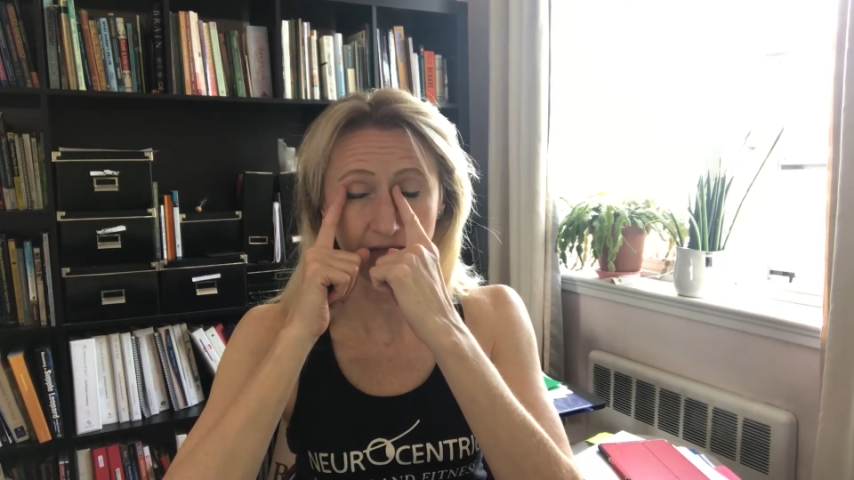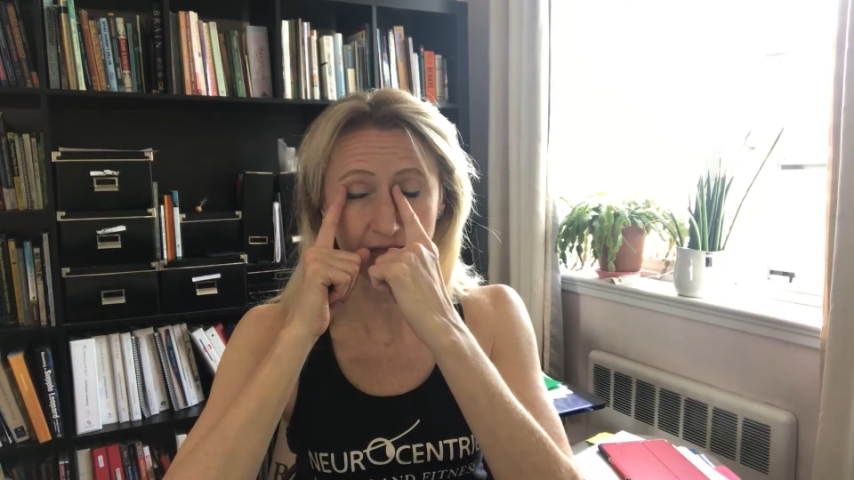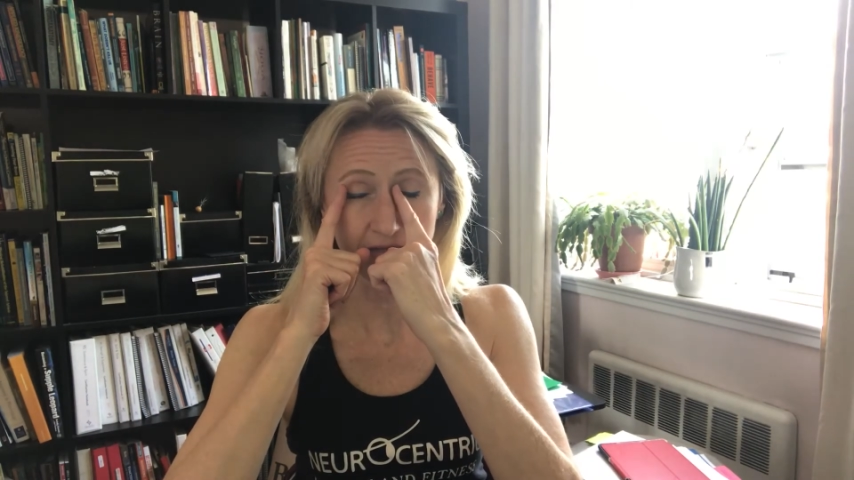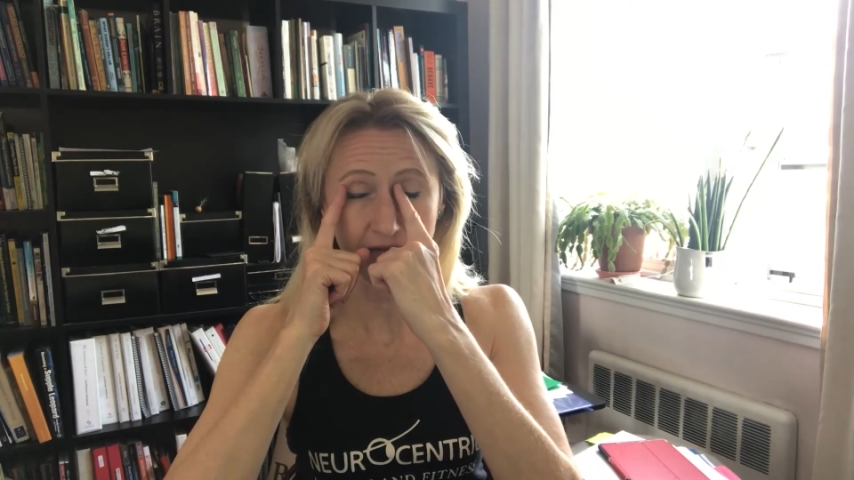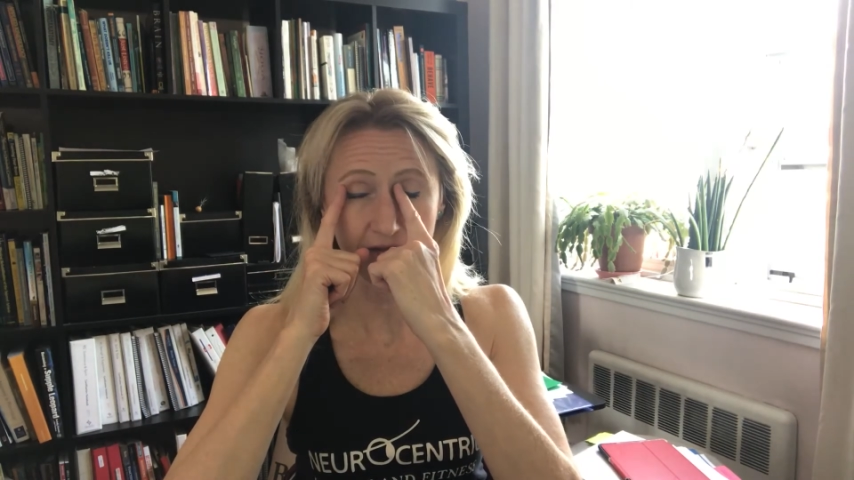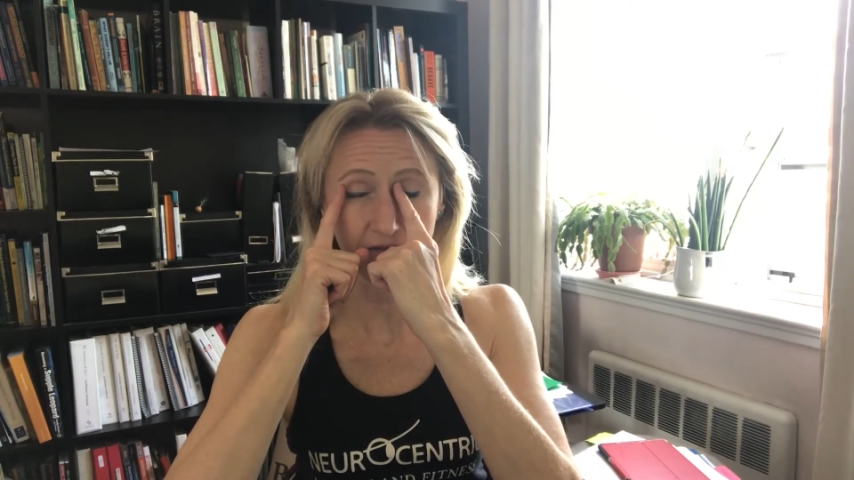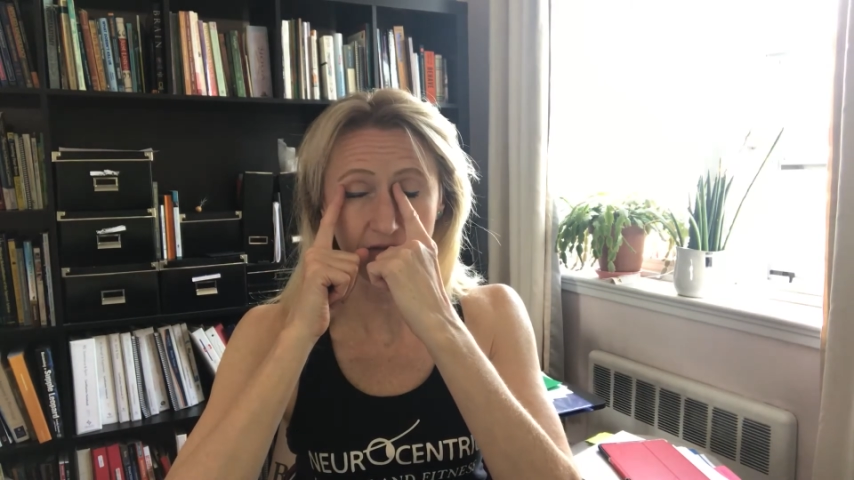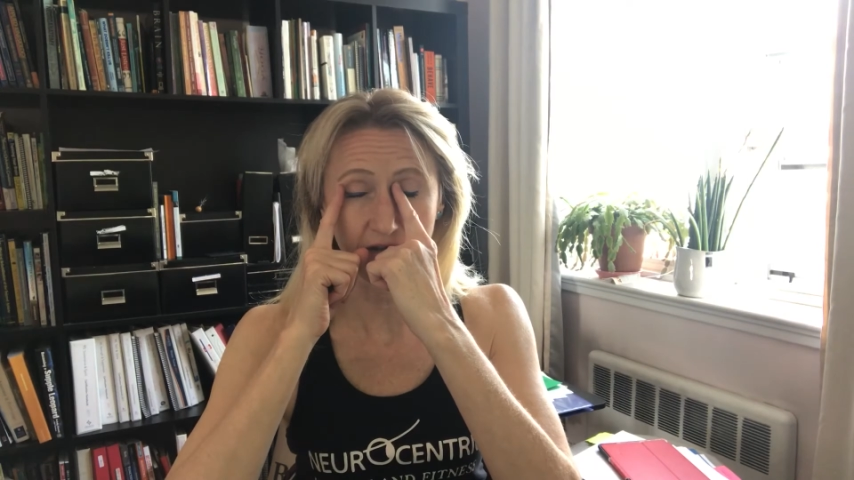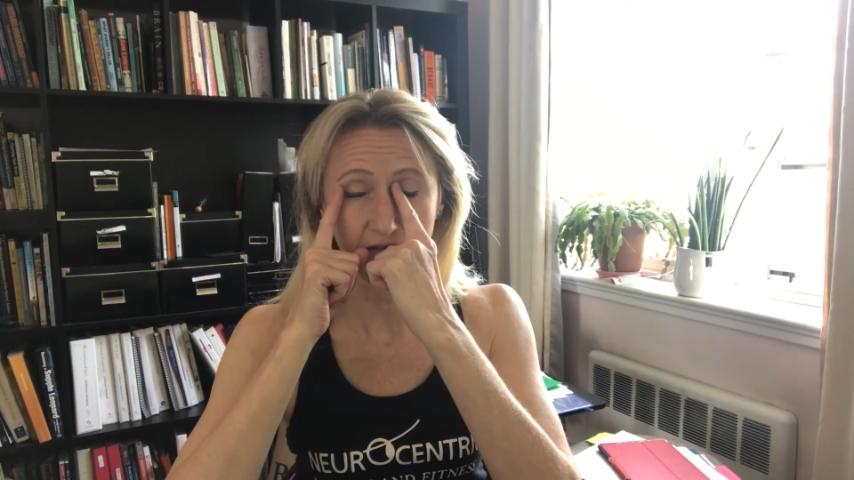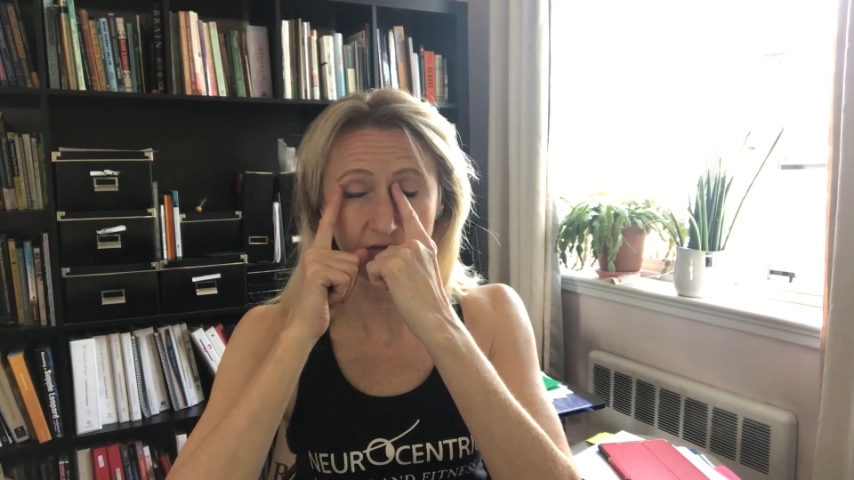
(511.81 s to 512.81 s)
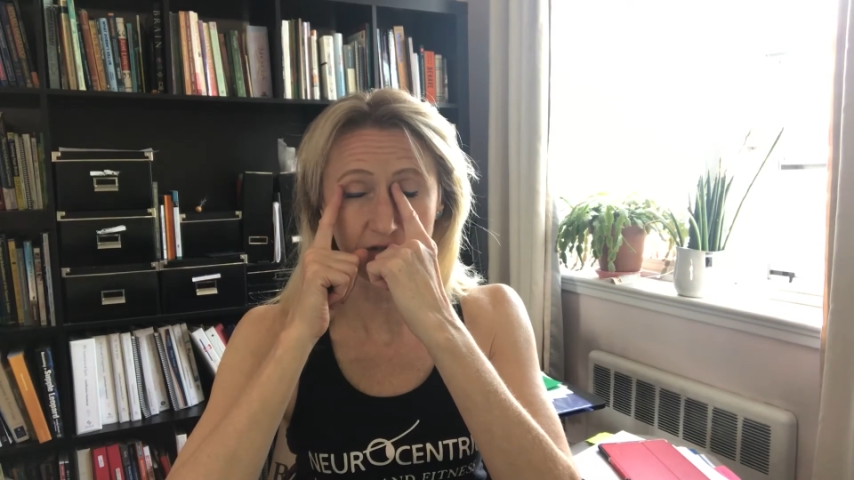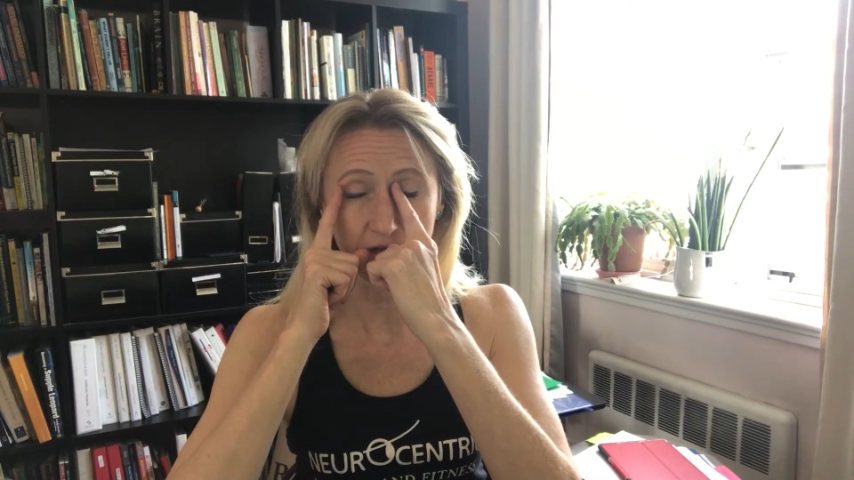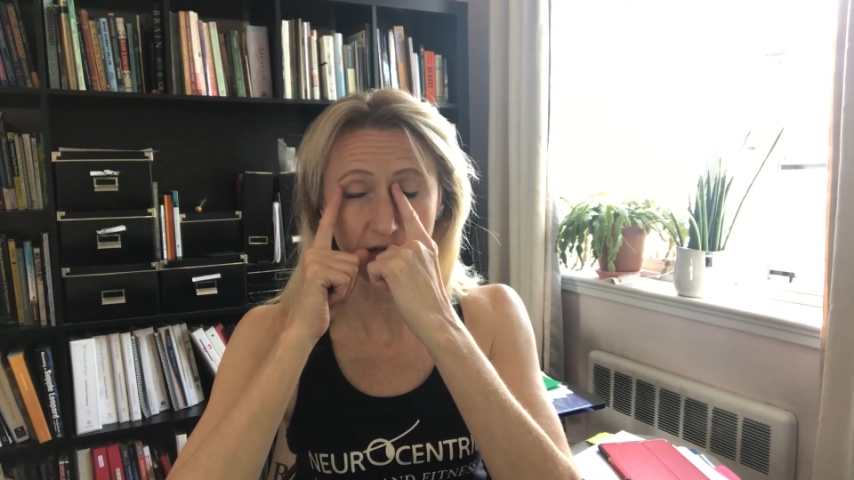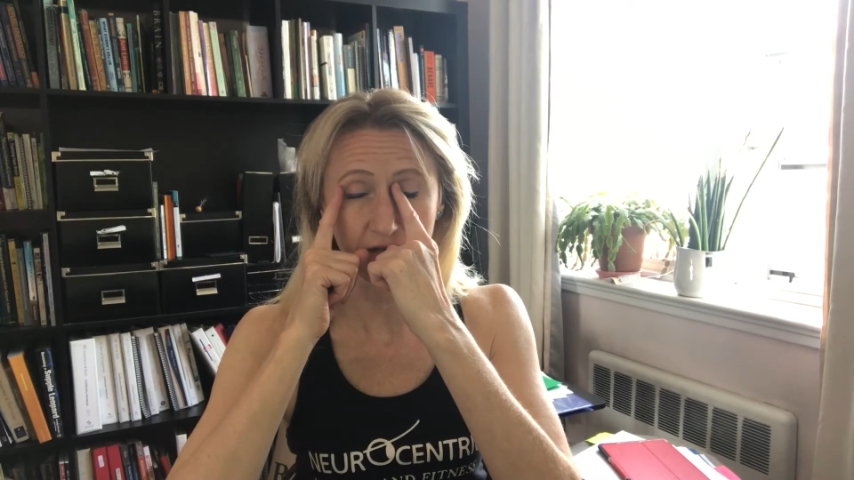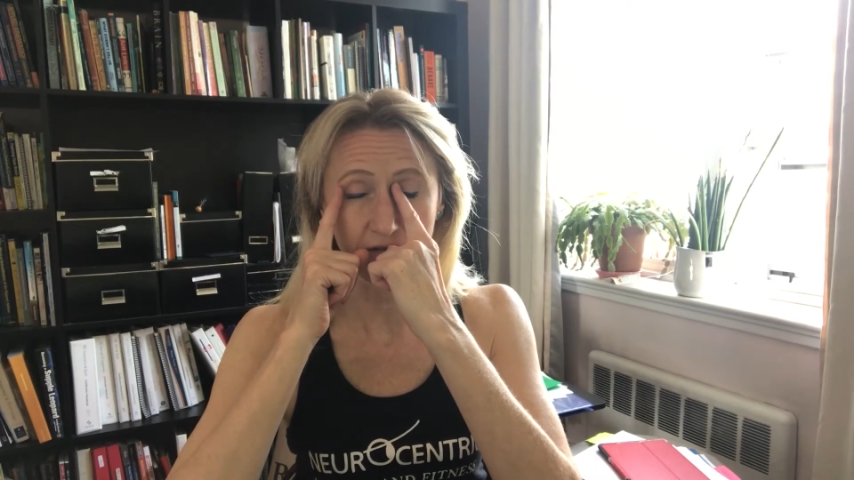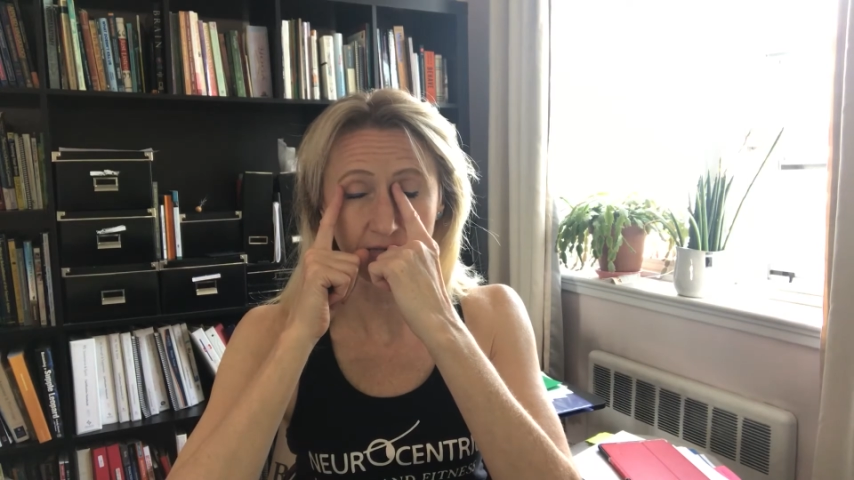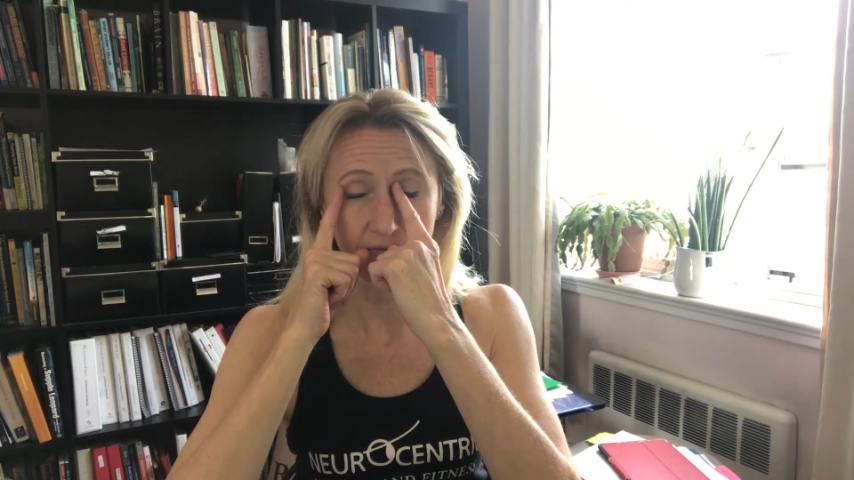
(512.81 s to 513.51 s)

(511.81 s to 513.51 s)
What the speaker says: inside of the left socket.